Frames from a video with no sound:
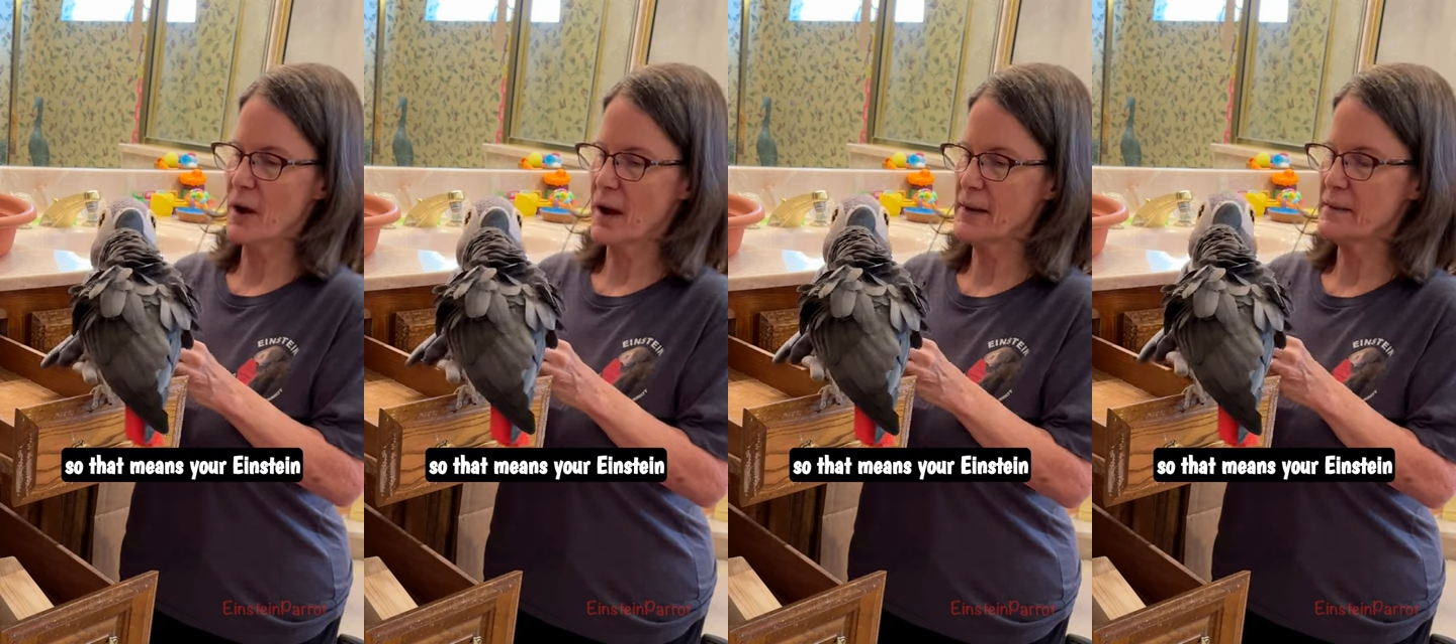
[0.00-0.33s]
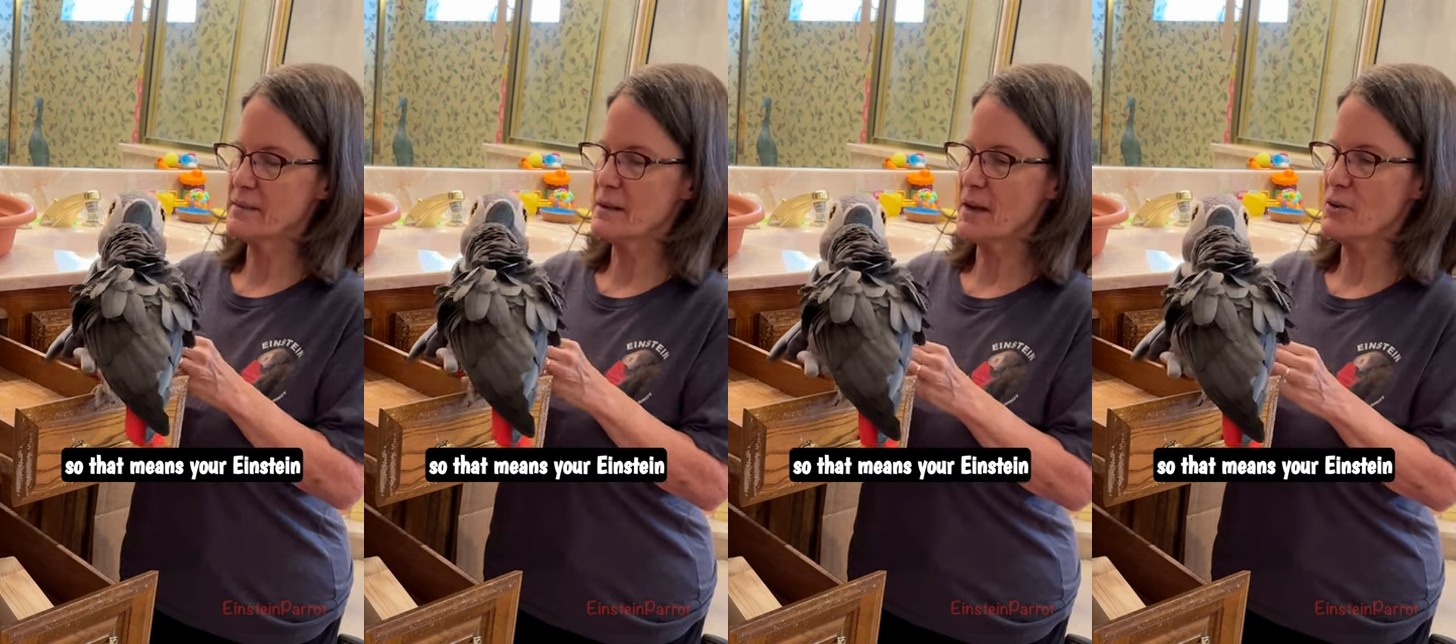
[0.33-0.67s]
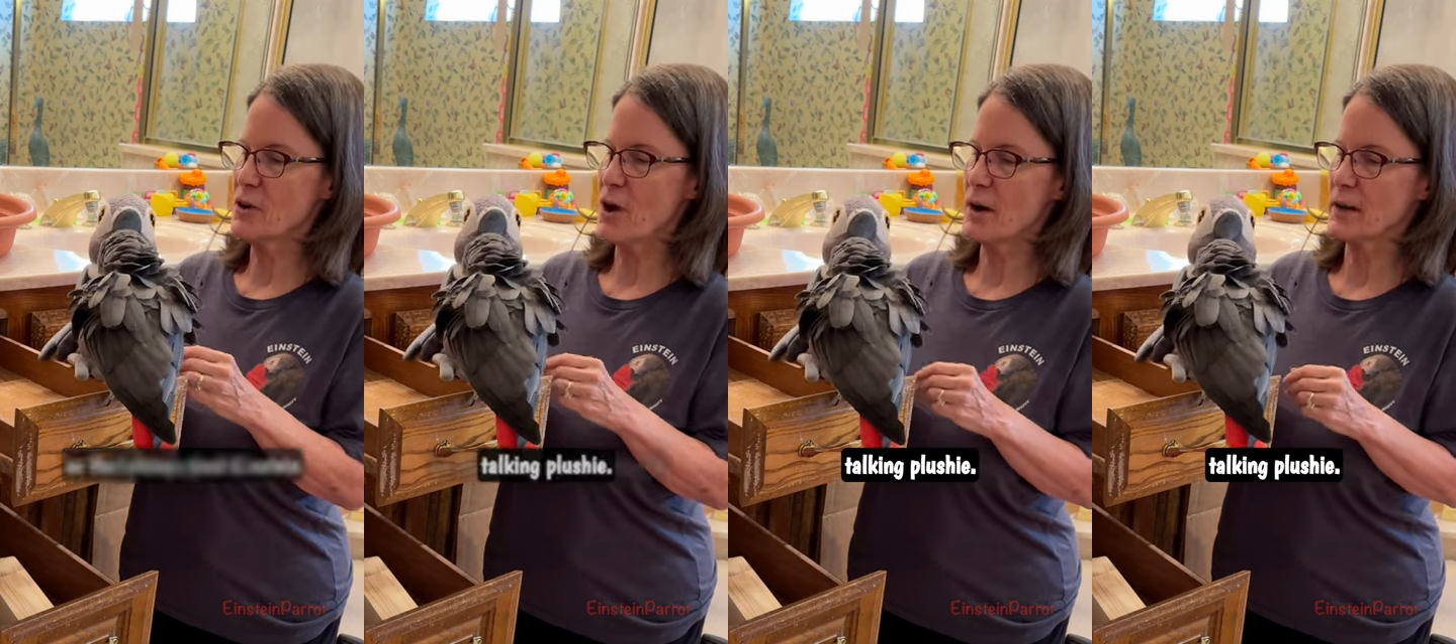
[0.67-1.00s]
Einstein
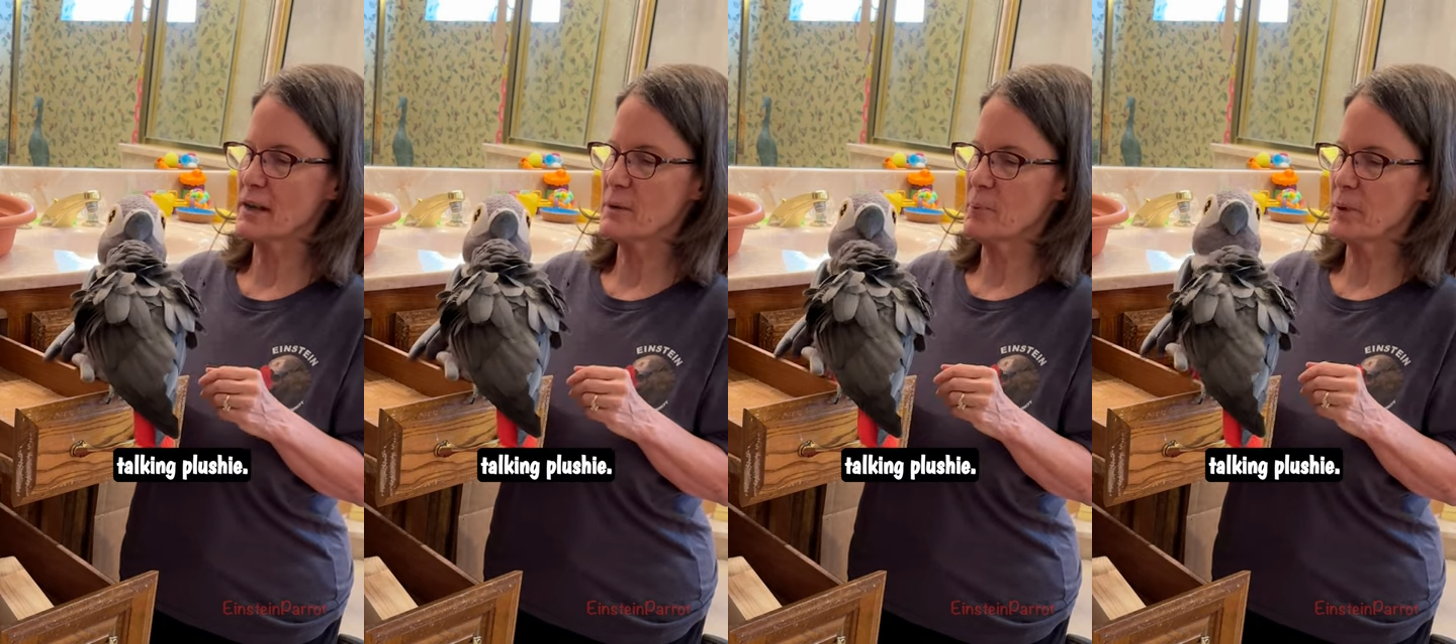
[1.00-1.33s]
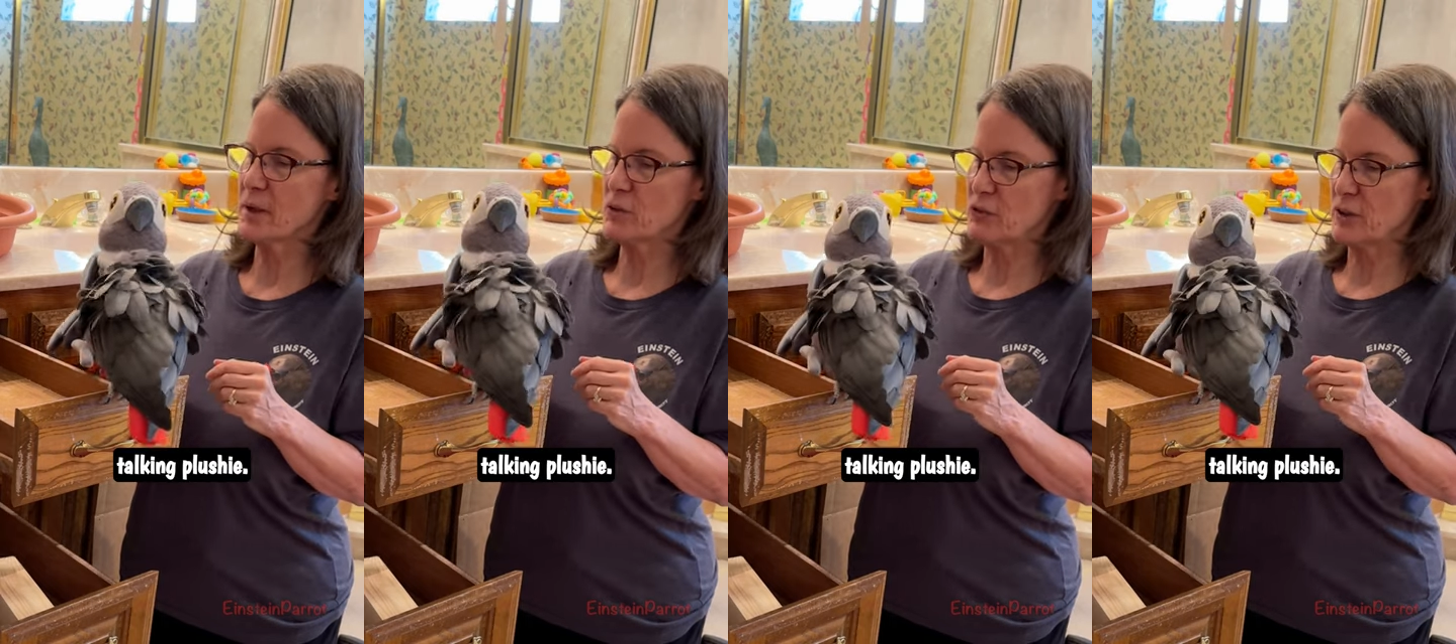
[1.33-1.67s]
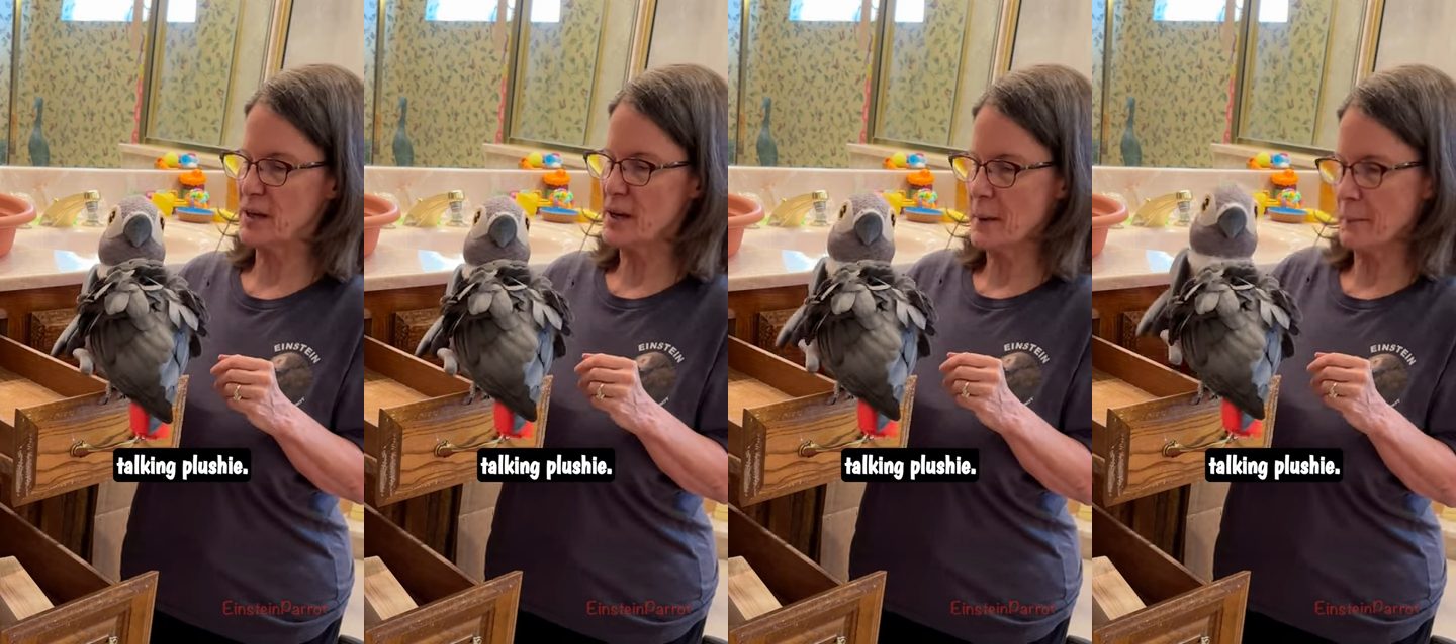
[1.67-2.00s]
talking
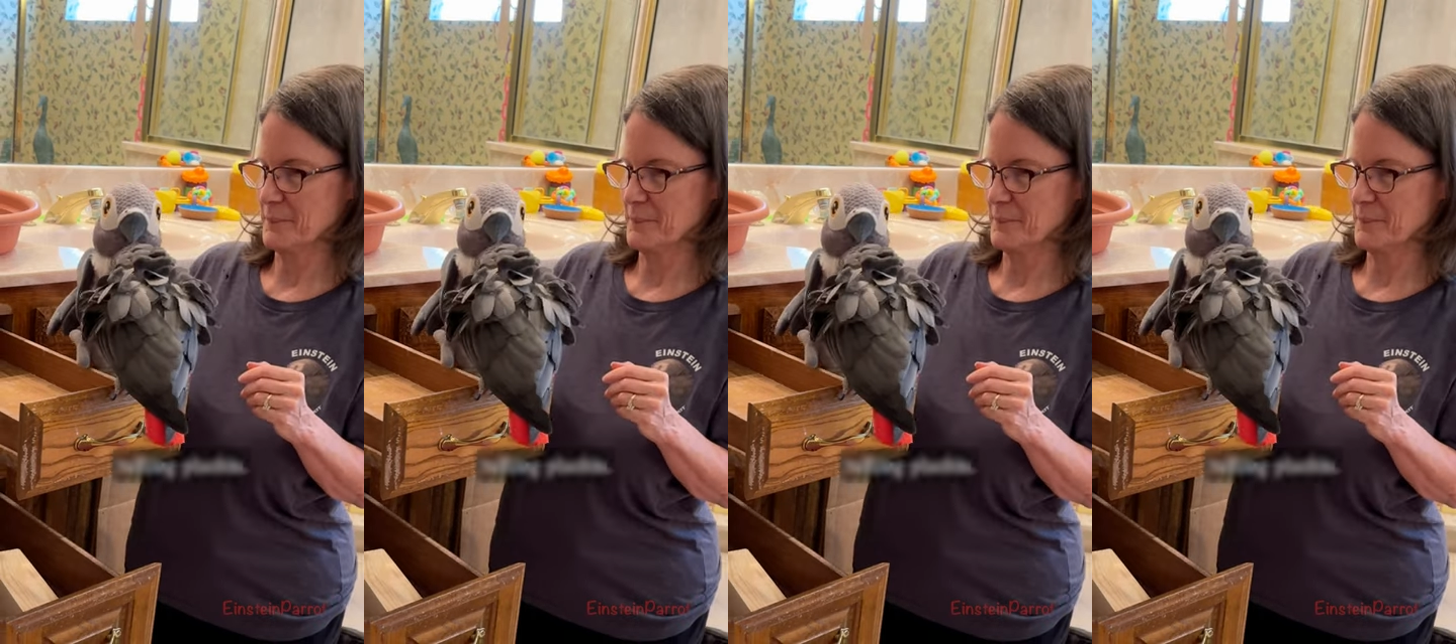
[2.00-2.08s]
plushie